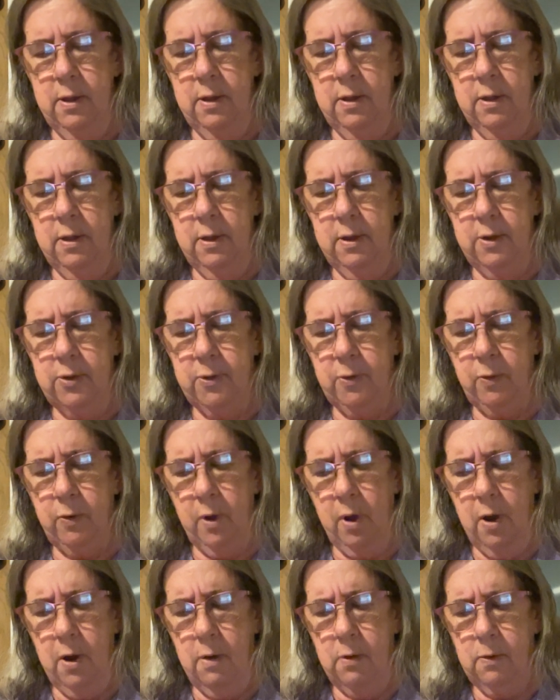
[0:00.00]
"This
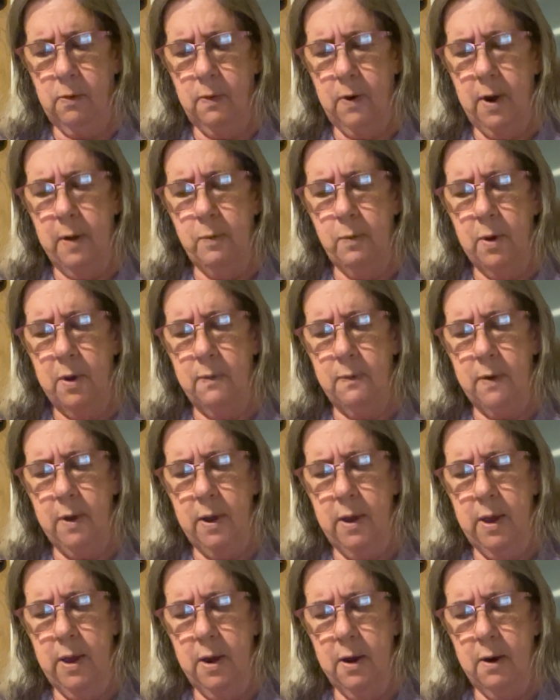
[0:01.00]
all gray one right
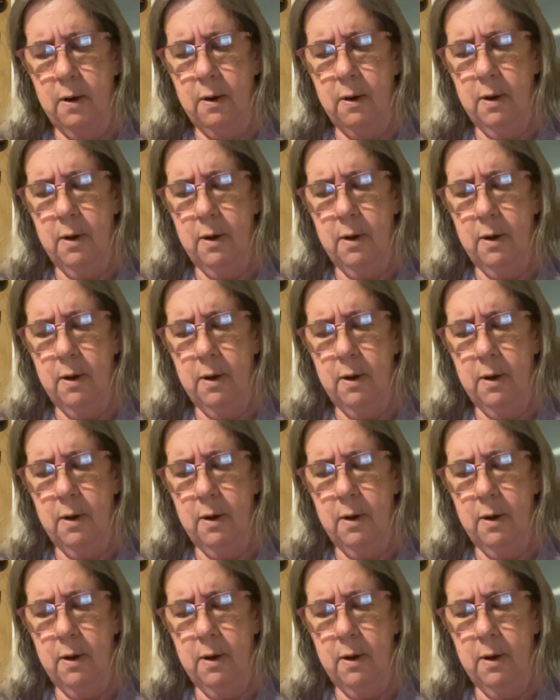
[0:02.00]
here,